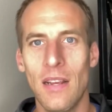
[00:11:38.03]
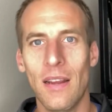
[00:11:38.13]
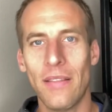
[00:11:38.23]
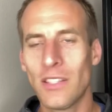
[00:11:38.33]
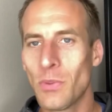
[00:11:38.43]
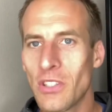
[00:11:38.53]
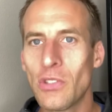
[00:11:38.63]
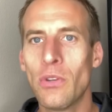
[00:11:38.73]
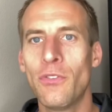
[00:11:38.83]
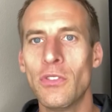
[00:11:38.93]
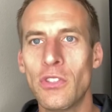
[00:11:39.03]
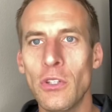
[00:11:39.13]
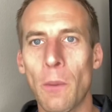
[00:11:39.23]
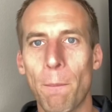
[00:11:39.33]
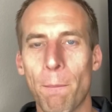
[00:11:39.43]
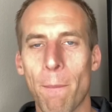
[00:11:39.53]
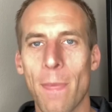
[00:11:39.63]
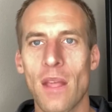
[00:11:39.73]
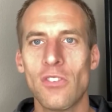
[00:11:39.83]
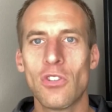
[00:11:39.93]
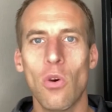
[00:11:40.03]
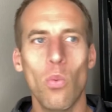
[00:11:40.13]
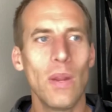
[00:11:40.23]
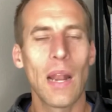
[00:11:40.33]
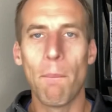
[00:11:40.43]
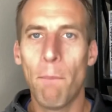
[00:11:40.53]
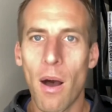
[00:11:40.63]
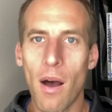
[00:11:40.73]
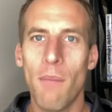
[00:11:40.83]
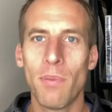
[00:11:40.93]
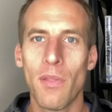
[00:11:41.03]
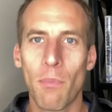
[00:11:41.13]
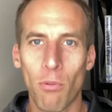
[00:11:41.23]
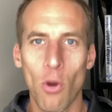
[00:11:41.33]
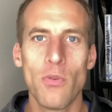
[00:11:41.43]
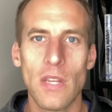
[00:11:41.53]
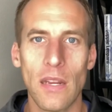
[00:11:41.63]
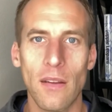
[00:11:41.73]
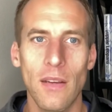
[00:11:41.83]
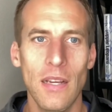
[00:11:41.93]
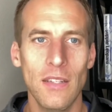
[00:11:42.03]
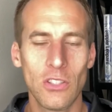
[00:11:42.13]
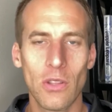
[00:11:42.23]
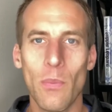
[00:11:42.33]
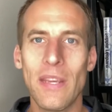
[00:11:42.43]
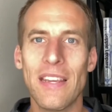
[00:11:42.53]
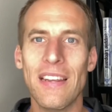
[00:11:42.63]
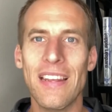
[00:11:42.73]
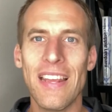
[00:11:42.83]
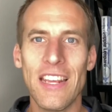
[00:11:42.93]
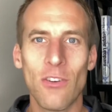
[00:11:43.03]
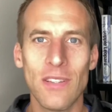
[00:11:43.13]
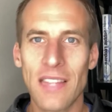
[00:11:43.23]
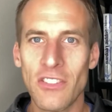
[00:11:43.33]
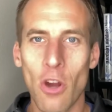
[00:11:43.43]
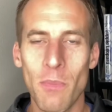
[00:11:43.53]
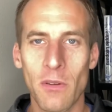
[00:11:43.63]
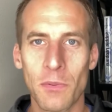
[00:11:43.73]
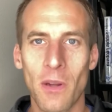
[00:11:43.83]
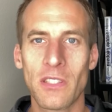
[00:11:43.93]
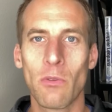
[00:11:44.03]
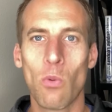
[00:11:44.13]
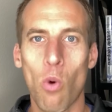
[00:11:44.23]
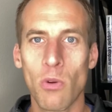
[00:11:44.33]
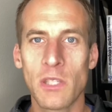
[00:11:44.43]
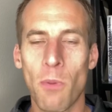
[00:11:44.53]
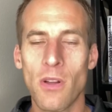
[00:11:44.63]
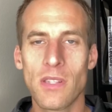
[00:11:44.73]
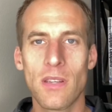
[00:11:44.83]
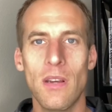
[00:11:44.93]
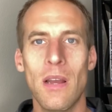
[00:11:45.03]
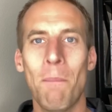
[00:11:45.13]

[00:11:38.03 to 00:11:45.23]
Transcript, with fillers: And that's what the pseudofoods do. So we gotta pump the protein so that we can increase that dopamine response, that reward response,